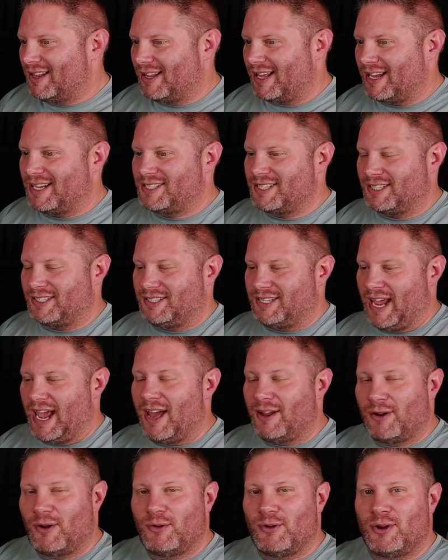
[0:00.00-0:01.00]
like, it's a
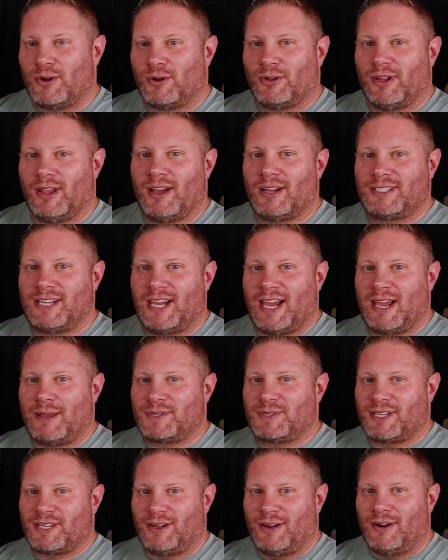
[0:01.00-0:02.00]
down on your luck
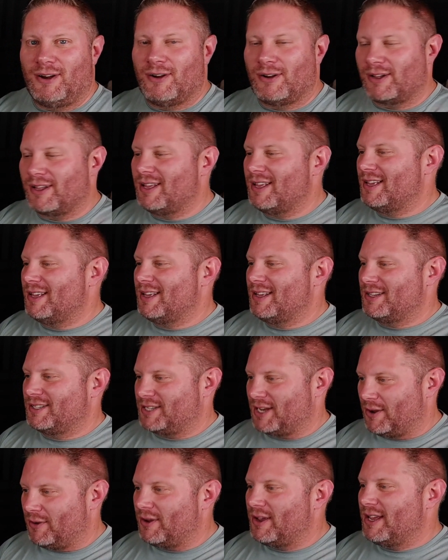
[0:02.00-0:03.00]
type song.
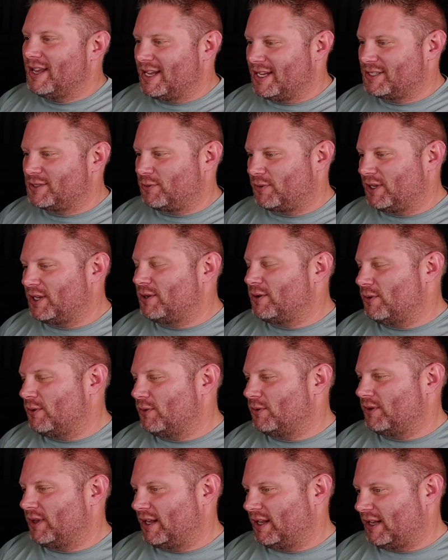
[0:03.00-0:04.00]
So, it's really
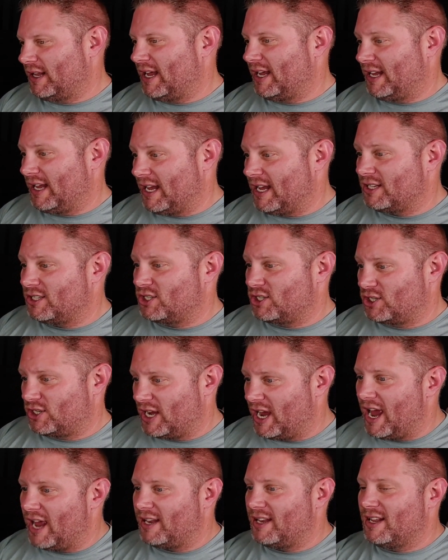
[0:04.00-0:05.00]
cool that, like, it's
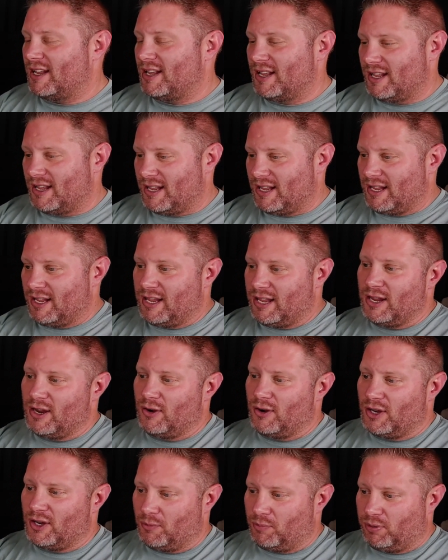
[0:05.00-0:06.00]
shot
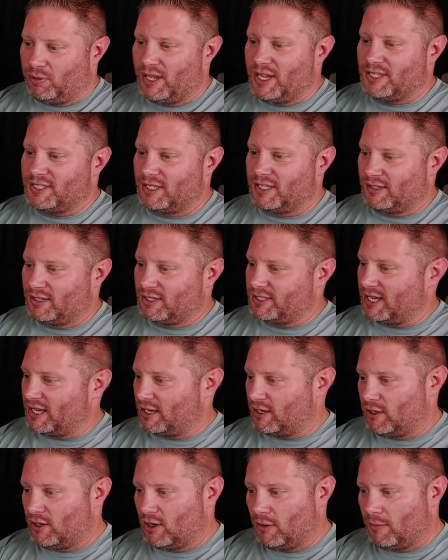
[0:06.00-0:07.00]
here in a place that looks
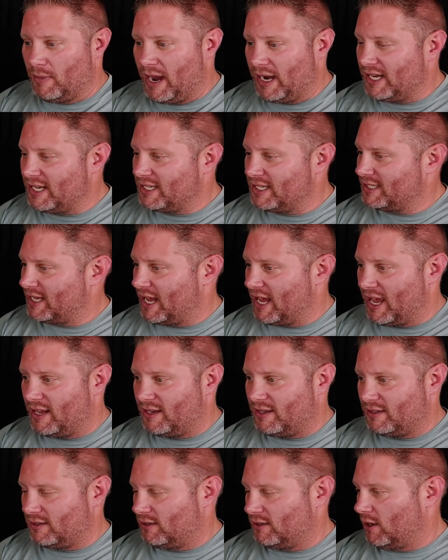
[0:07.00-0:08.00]
like nobody's
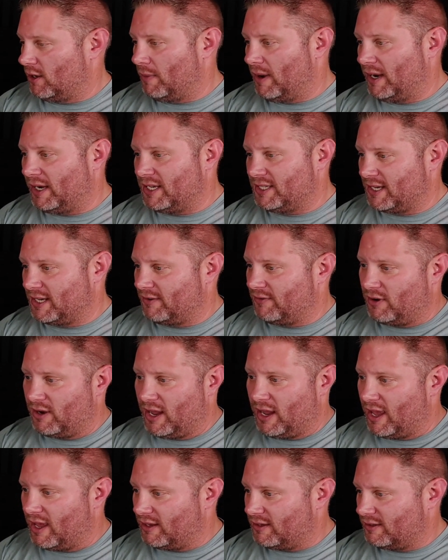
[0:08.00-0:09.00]
at, nobody's
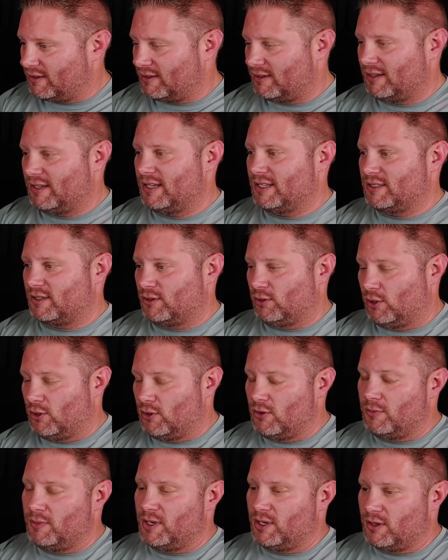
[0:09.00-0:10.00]
ever at. It's
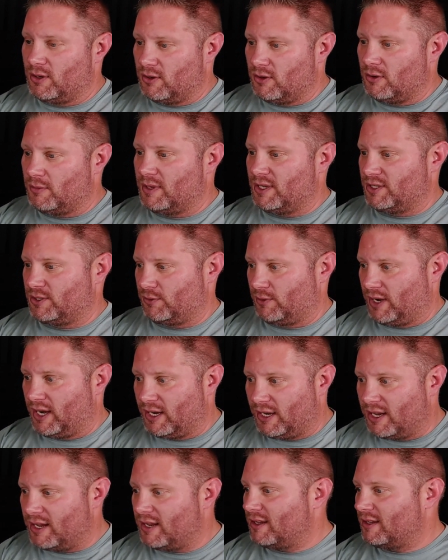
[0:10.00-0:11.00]
gloom and doom. It's
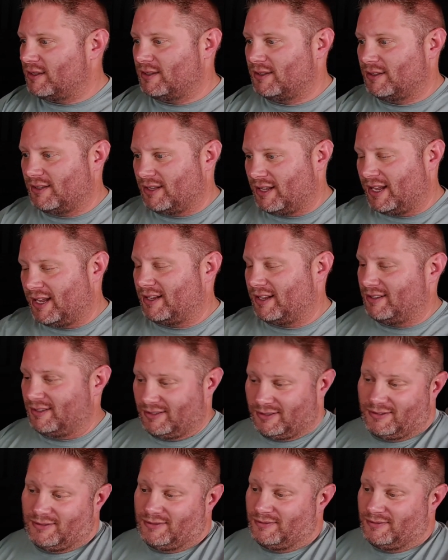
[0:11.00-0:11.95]
rainy. Like,